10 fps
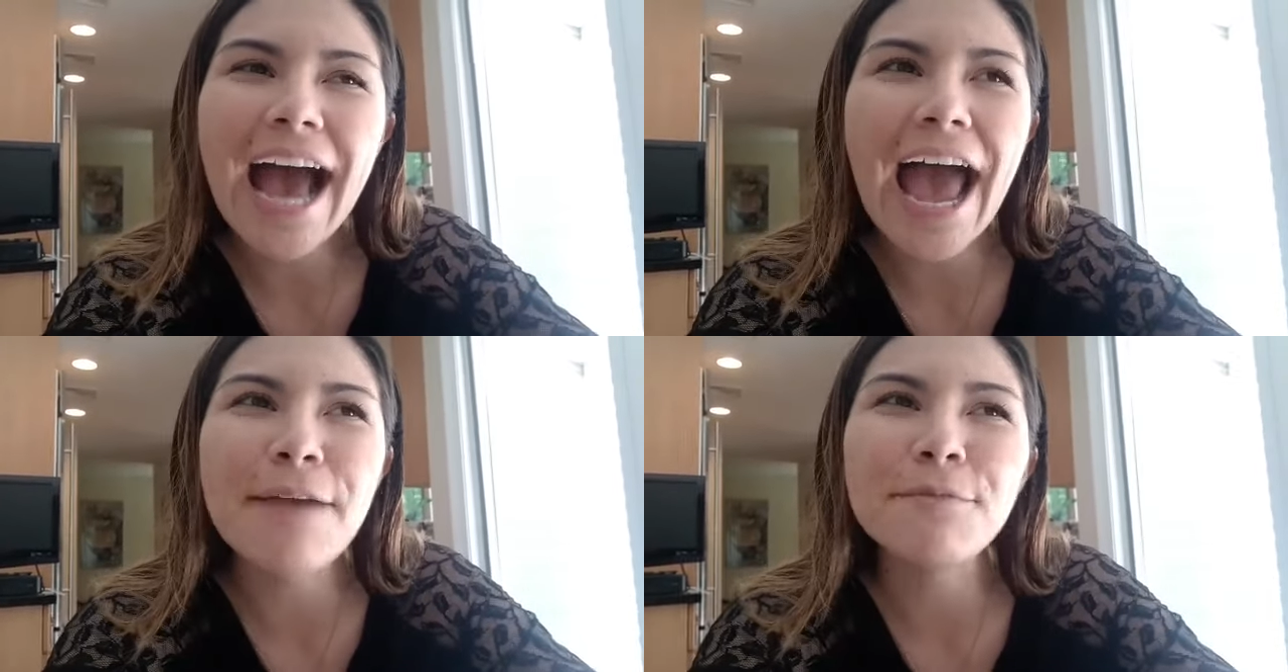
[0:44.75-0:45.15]

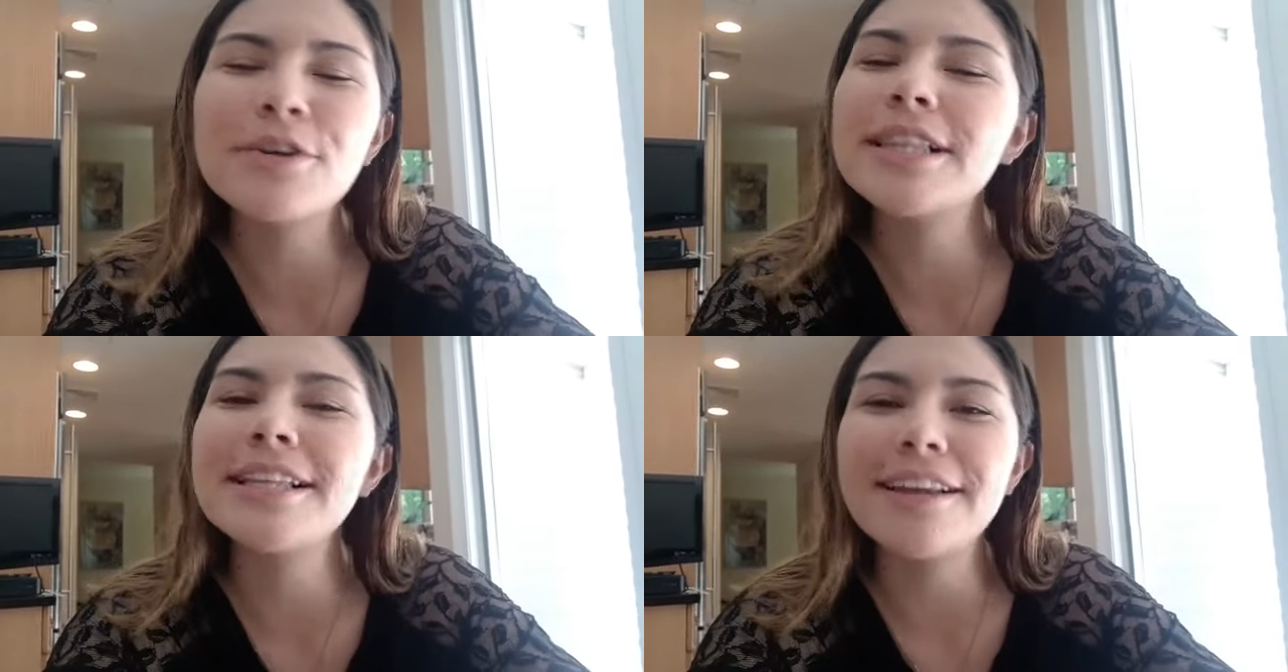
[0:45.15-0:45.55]
I'm
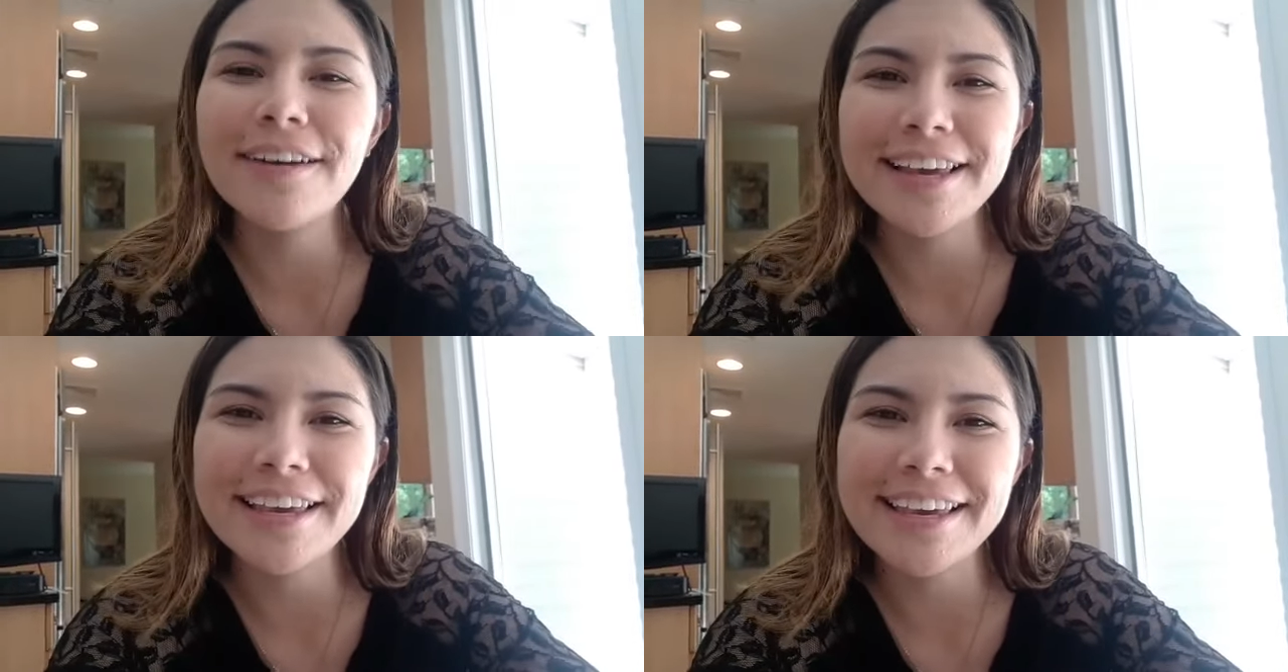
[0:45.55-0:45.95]
really
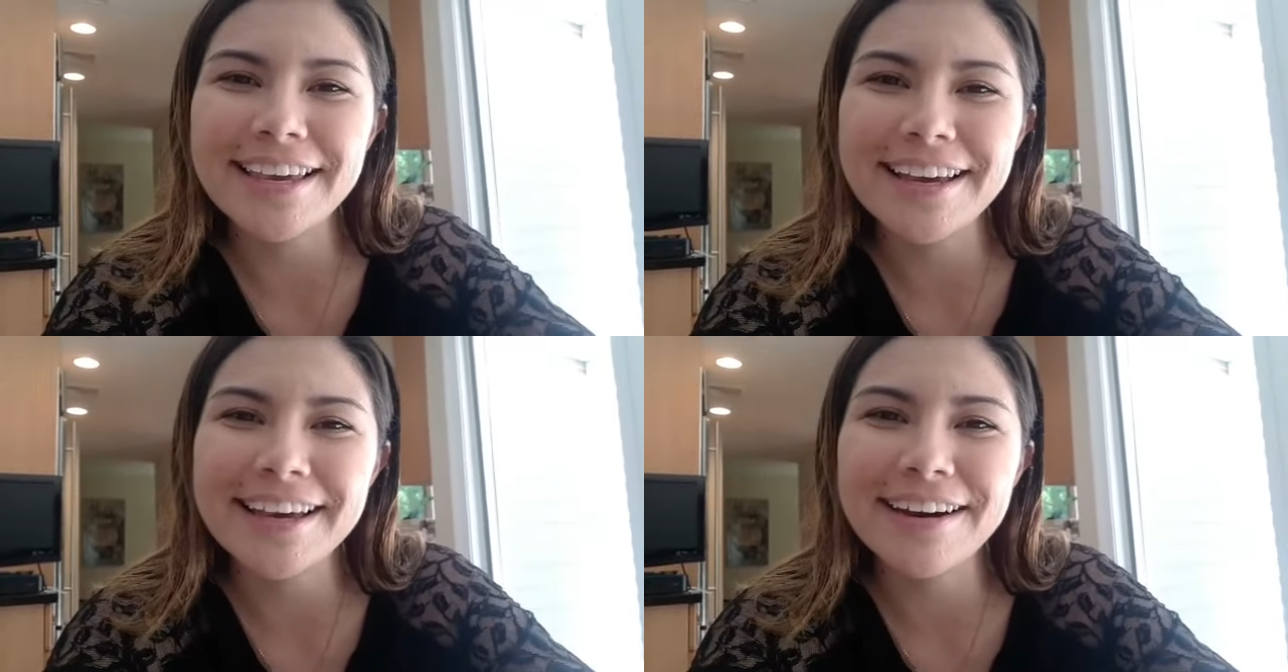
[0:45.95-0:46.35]

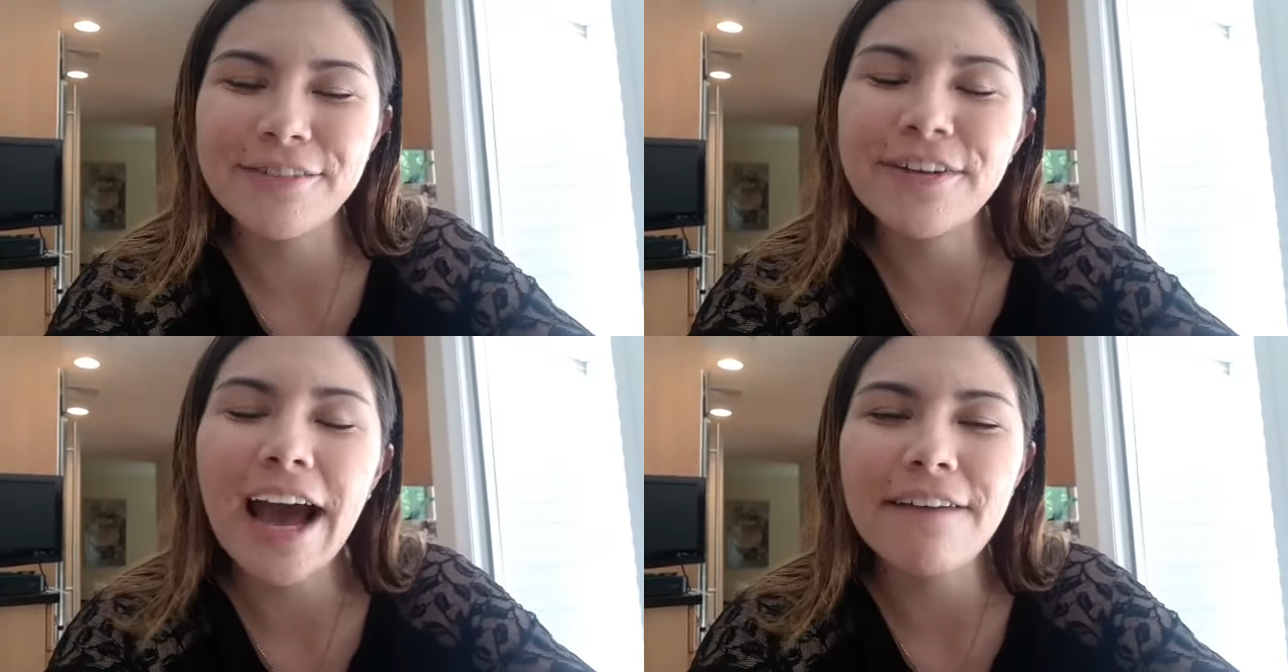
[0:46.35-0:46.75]
lucky
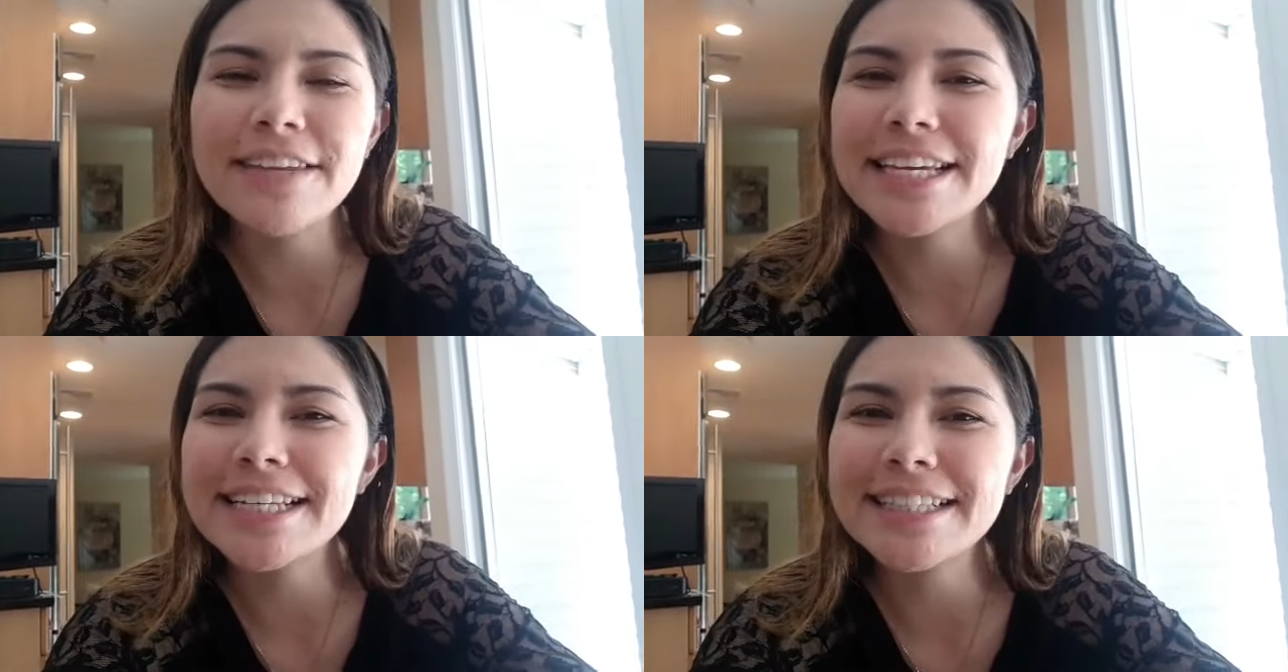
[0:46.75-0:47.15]
of
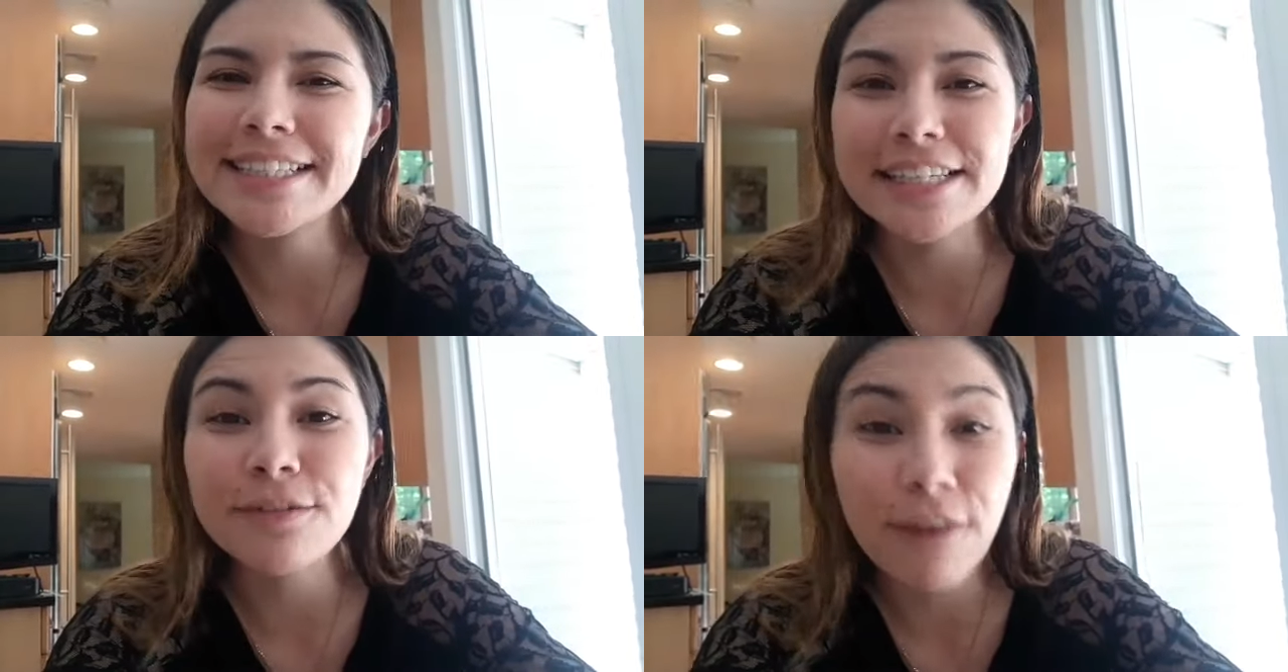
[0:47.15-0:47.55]
having
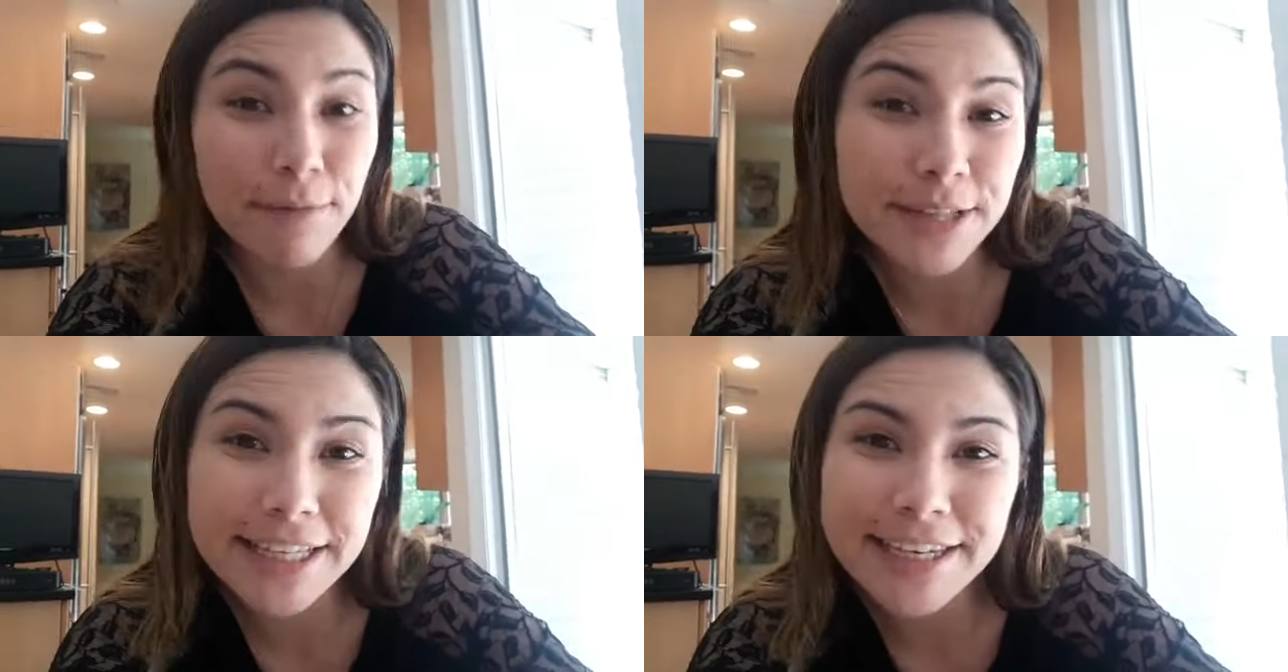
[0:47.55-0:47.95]
this
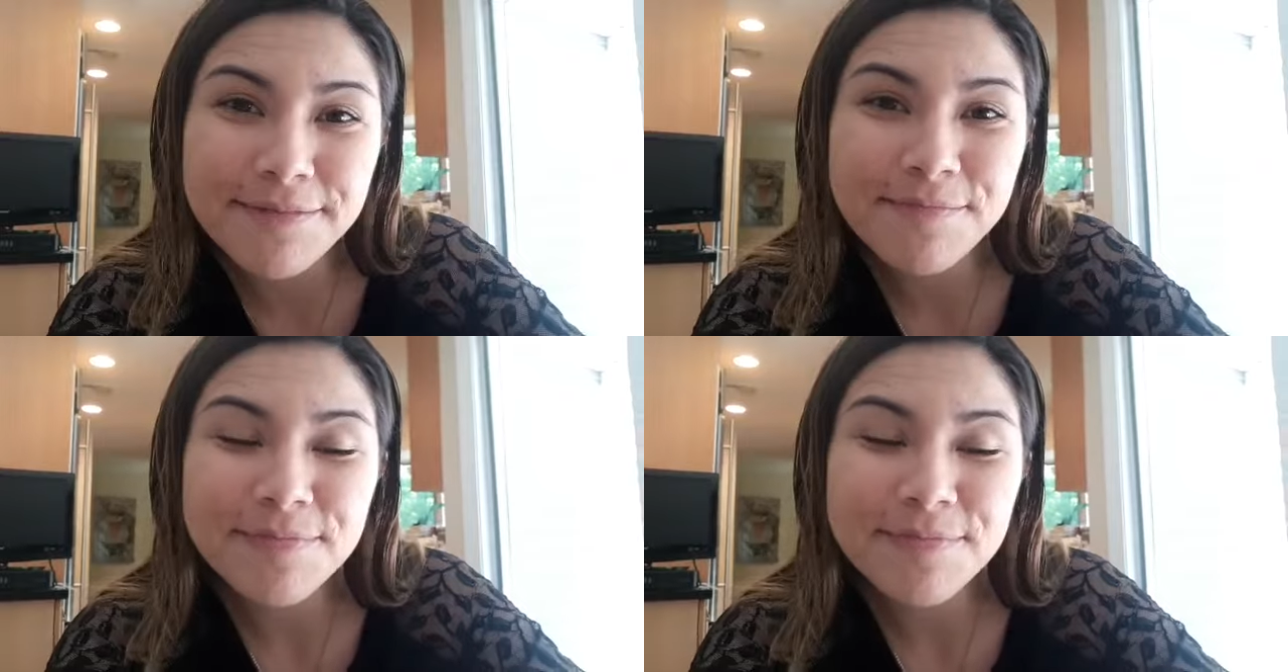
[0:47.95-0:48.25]
family.